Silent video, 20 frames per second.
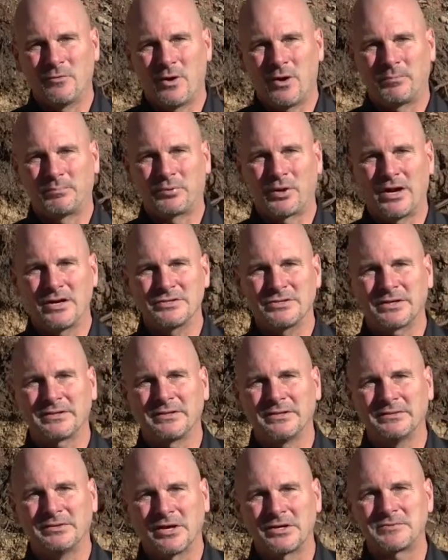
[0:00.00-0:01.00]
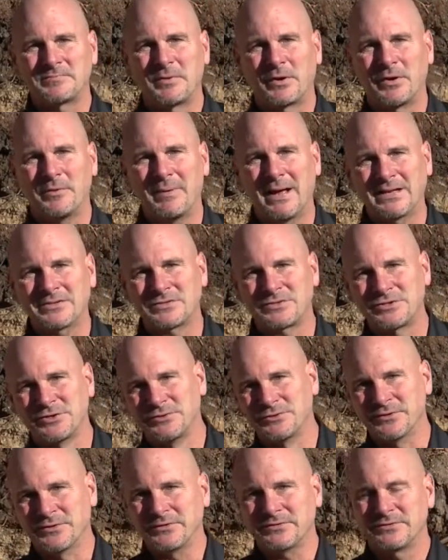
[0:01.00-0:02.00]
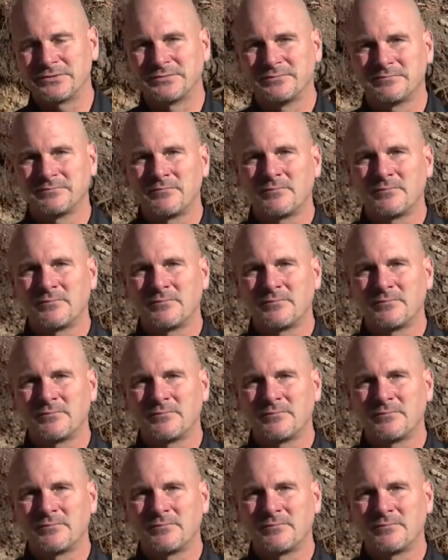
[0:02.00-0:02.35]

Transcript: wall project in Duxbury, Massachusetts.